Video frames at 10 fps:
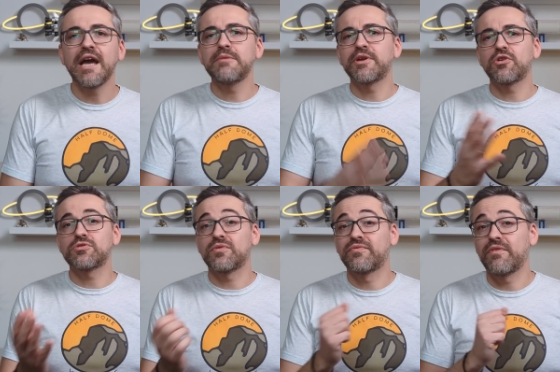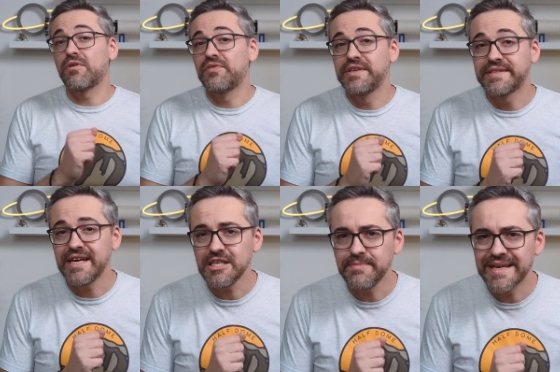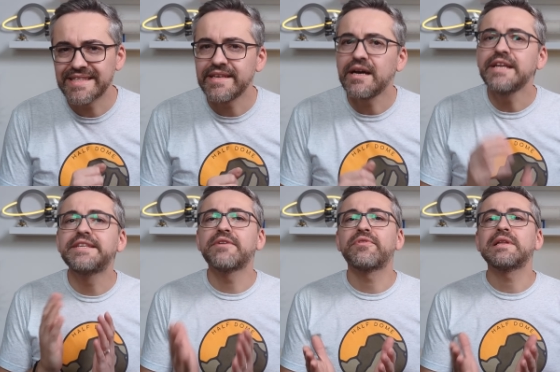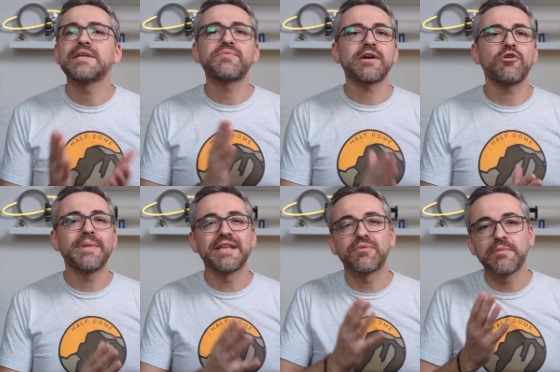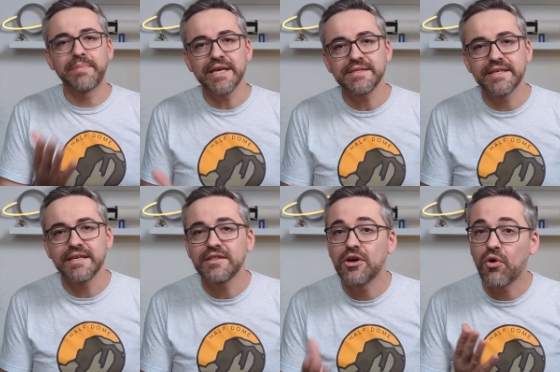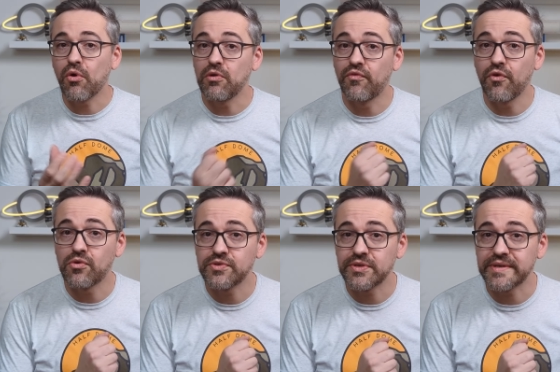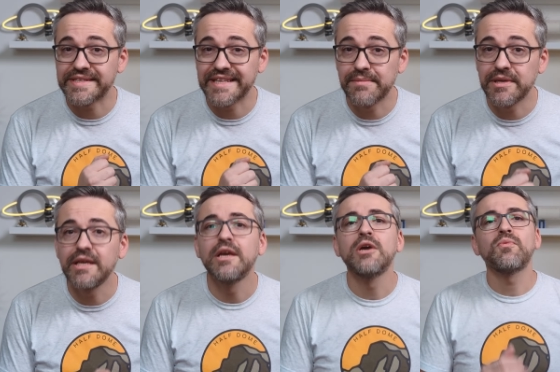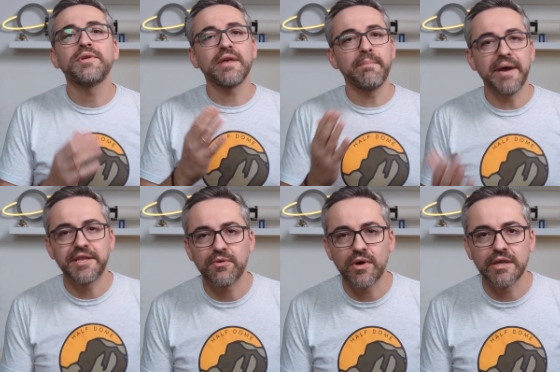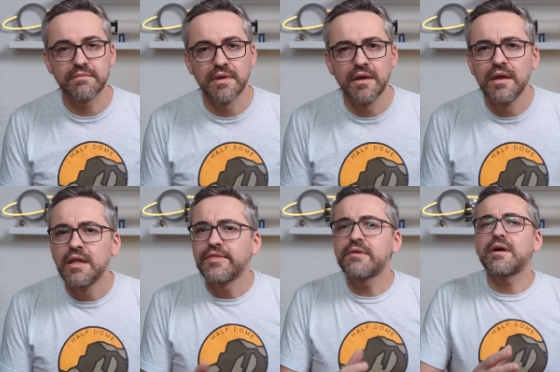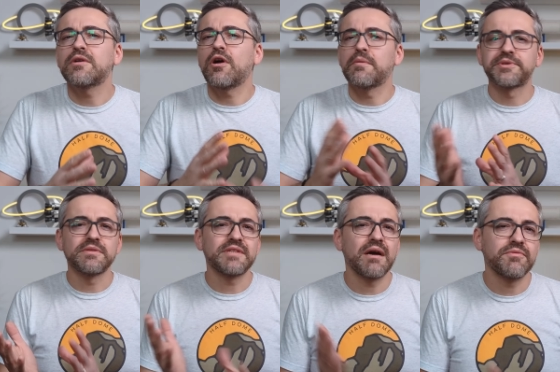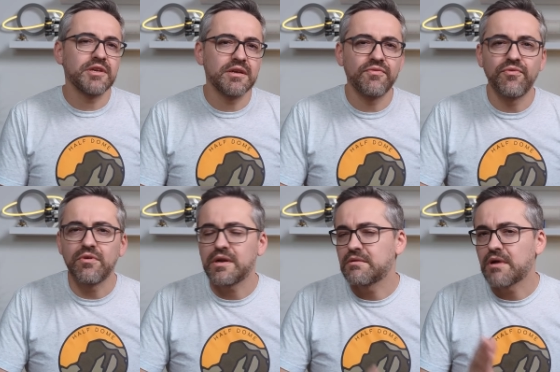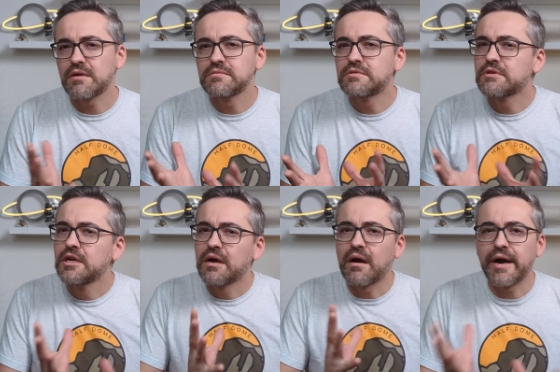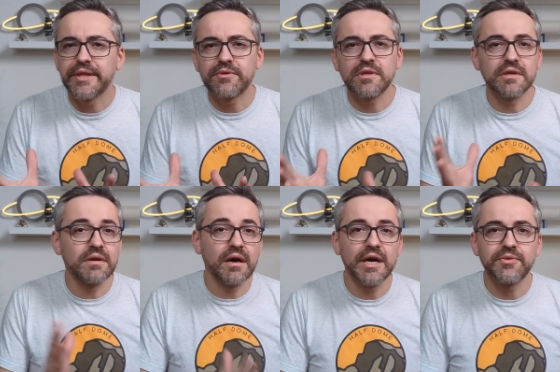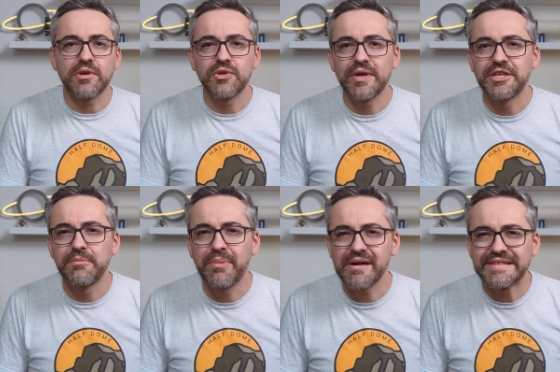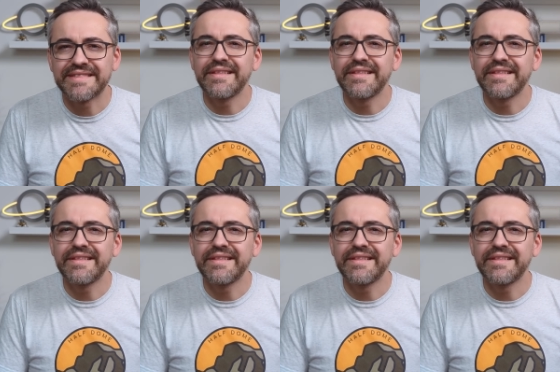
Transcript: And because of all these aspects, I definitely recommend replacing the whole focuser assembly with a better one. There are options out there for around one hundred and one hundred twenty bucks